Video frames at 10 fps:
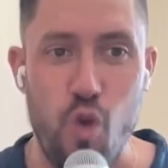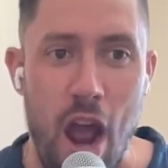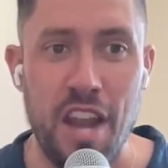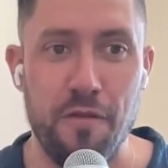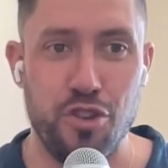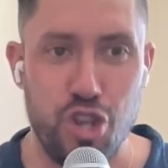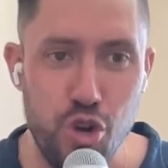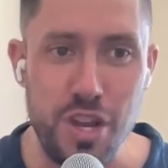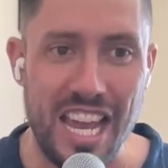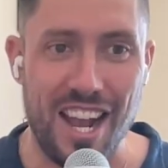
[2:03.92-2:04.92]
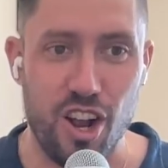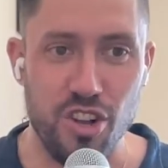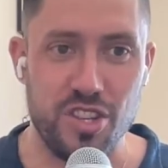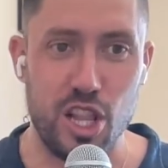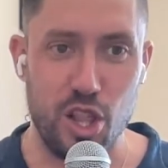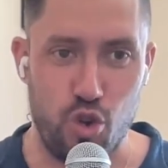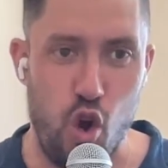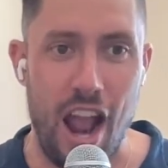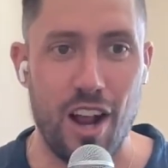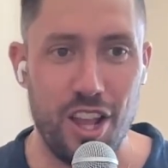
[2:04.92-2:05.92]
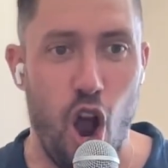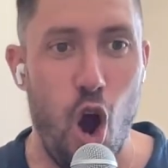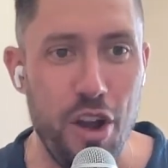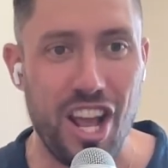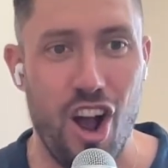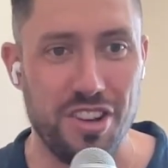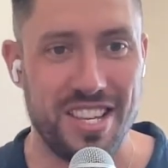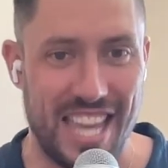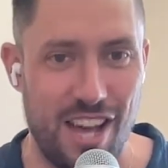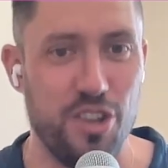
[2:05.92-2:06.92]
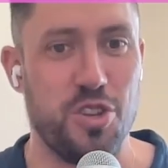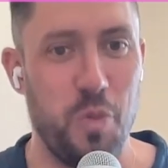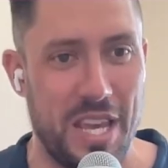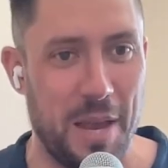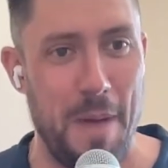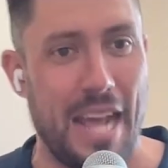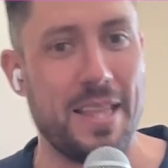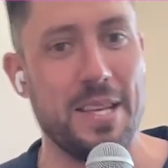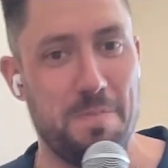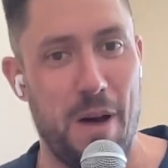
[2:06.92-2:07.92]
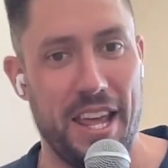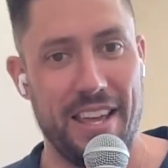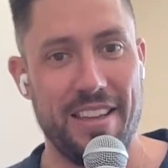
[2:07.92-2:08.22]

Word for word: grinded for two years, honing our skills so we could make this money